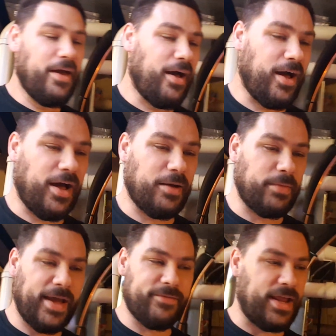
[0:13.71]

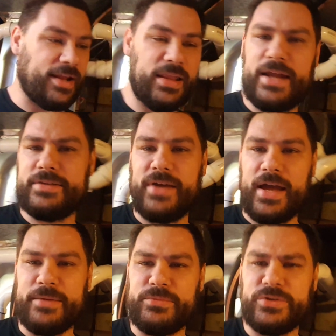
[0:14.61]
I haven't had a lot of
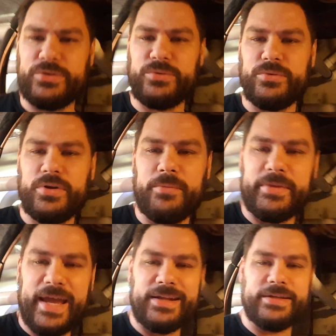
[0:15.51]
time to come
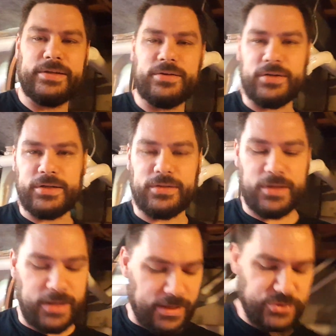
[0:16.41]
down here and
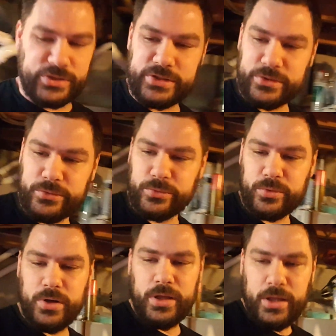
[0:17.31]
actually
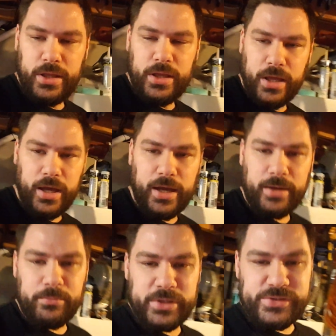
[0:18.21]
do
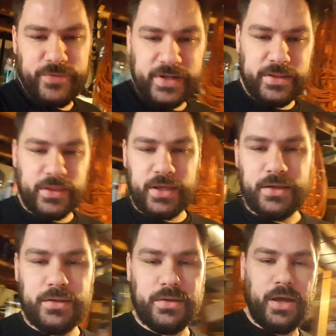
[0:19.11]
much of
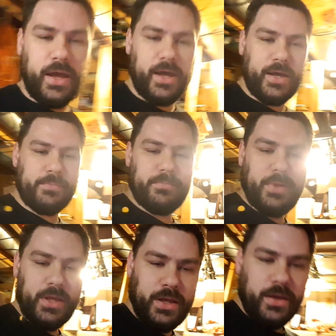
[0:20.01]
anything.
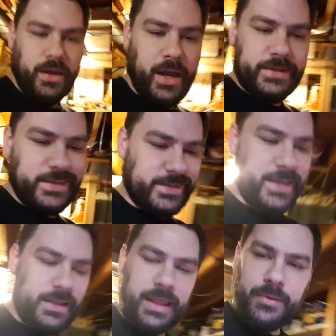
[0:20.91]
I did
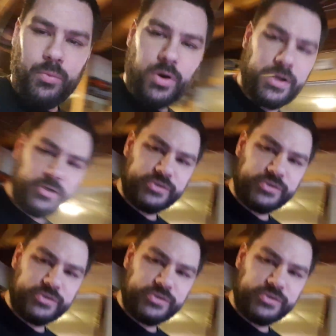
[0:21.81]
get like one or